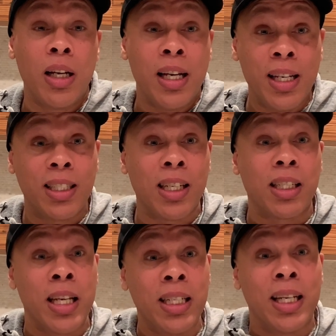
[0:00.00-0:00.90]
And
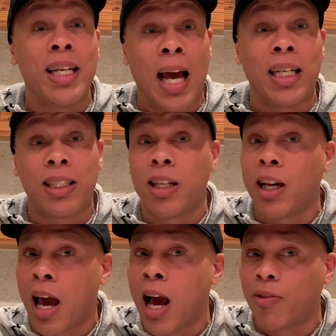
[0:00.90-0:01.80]
he did 19 and
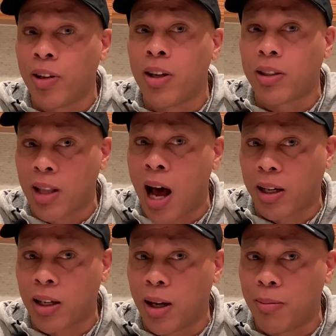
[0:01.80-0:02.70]
a half years
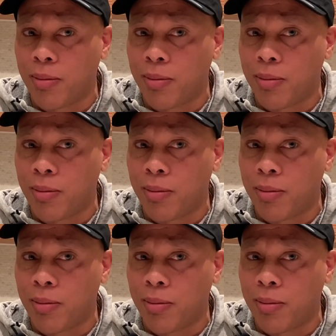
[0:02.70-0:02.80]
locked up.